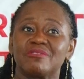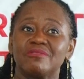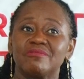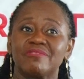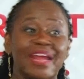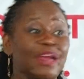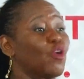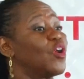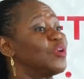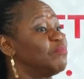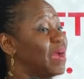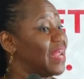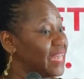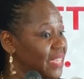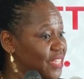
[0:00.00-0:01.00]
record
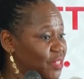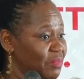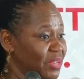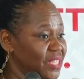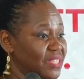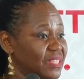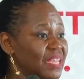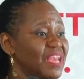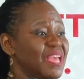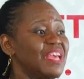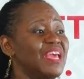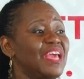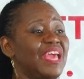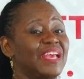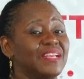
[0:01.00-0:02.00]
management,
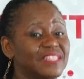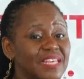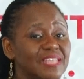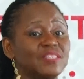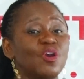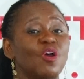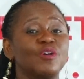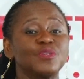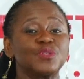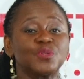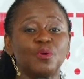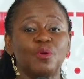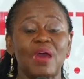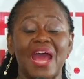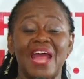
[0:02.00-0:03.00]
it is
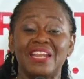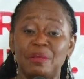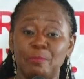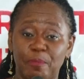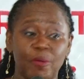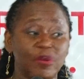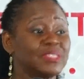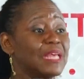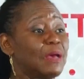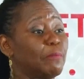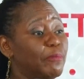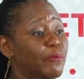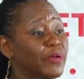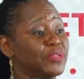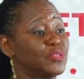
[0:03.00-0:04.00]
also an important
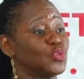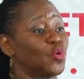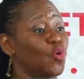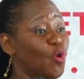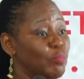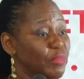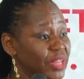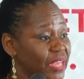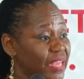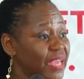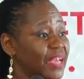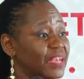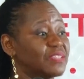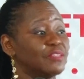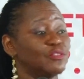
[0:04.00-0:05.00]
point to
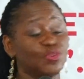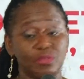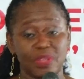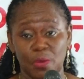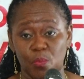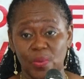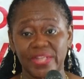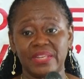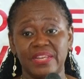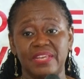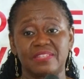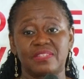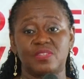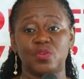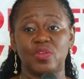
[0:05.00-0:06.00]
communicate to the
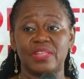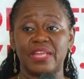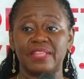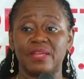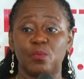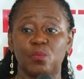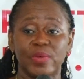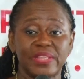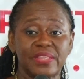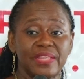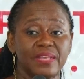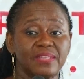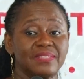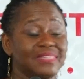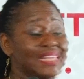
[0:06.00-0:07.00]
witness so that the
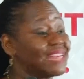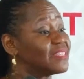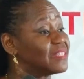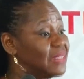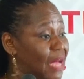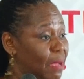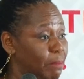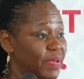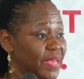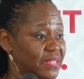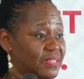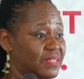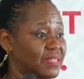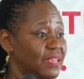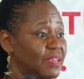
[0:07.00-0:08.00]
witness does their
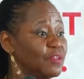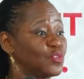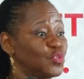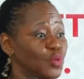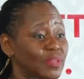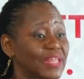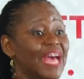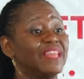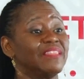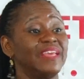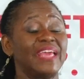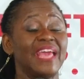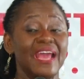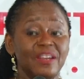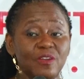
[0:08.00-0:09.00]
best, so that at
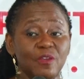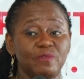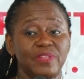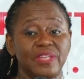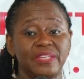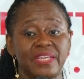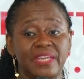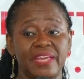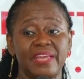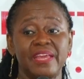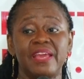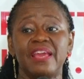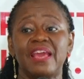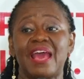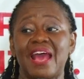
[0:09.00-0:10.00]
the end of the day,
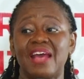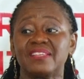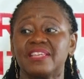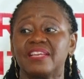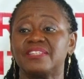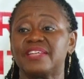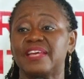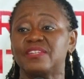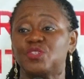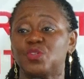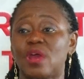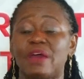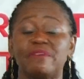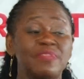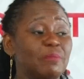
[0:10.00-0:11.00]
as a judge, you
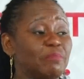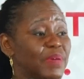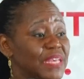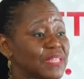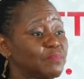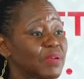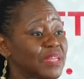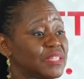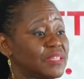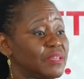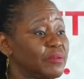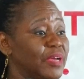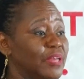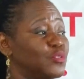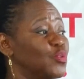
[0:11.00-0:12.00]
have the best
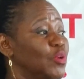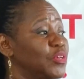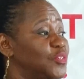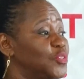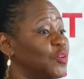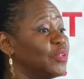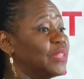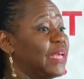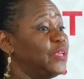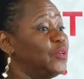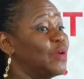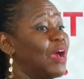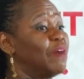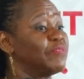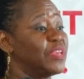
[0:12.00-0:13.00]
material to ensure that you
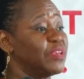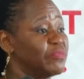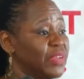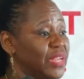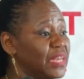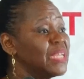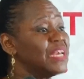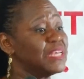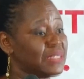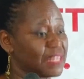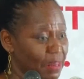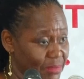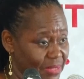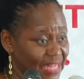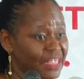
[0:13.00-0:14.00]
have given
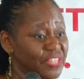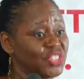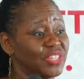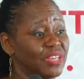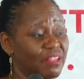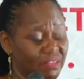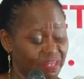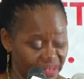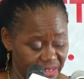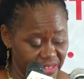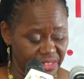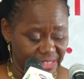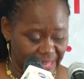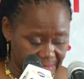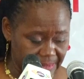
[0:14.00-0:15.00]
substantial
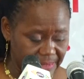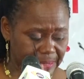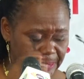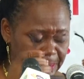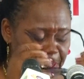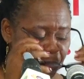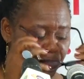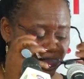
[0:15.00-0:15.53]
justice.